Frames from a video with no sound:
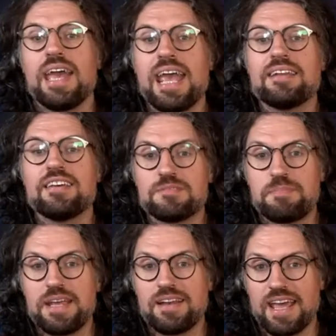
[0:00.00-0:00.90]
it has
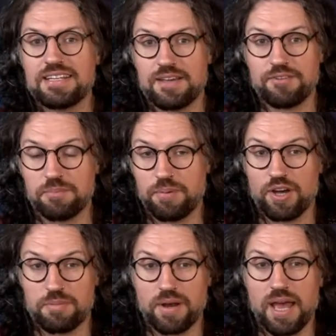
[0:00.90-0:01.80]
been a difficult
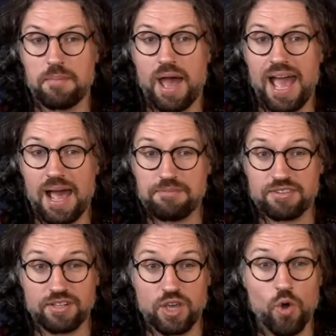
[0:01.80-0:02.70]
birth, but I am
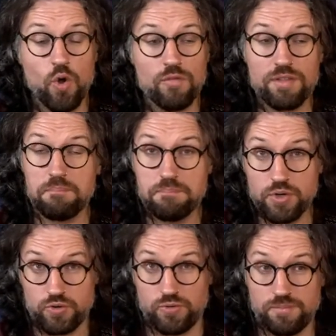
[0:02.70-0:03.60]
absolutely over the
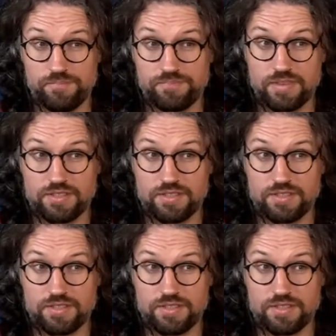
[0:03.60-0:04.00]
moon